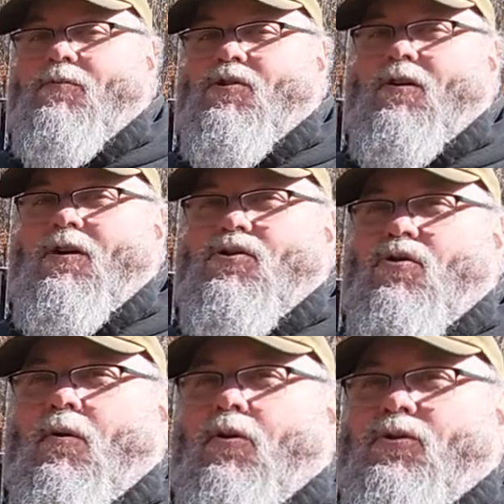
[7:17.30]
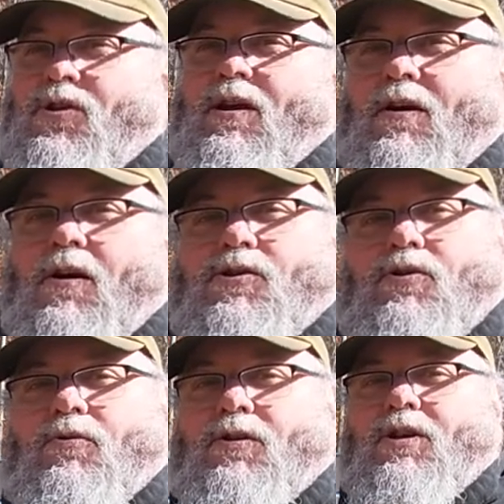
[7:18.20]
serious trouble. It's going to cost
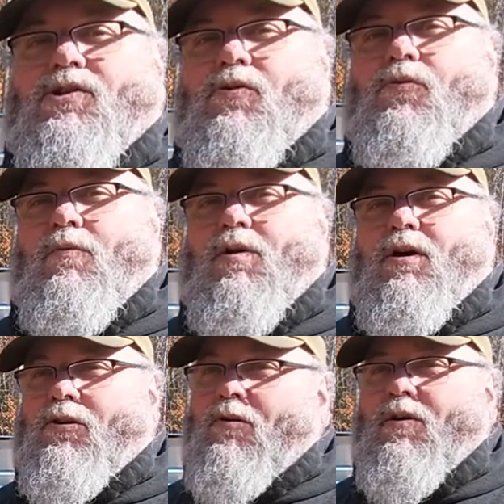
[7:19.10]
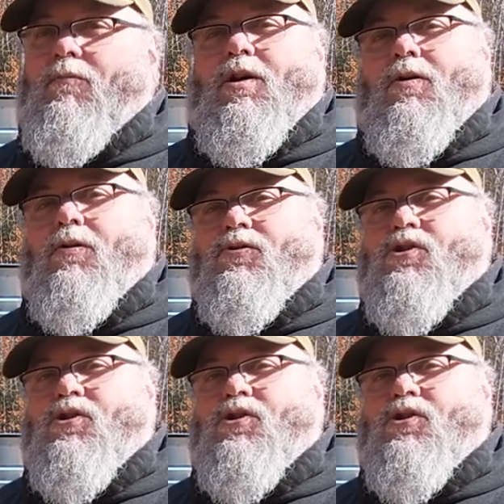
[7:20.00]
you at least a rebuild or maybe a whole